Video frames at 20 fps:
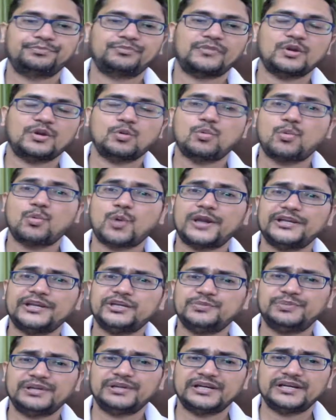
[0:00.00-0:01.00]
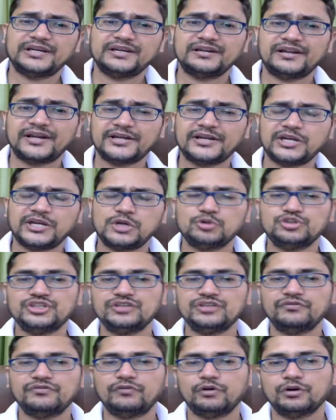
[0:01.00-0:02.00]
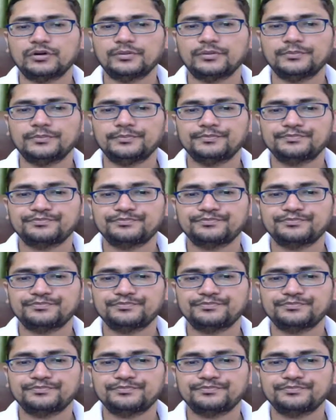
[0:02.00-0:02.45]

white played knight into g4.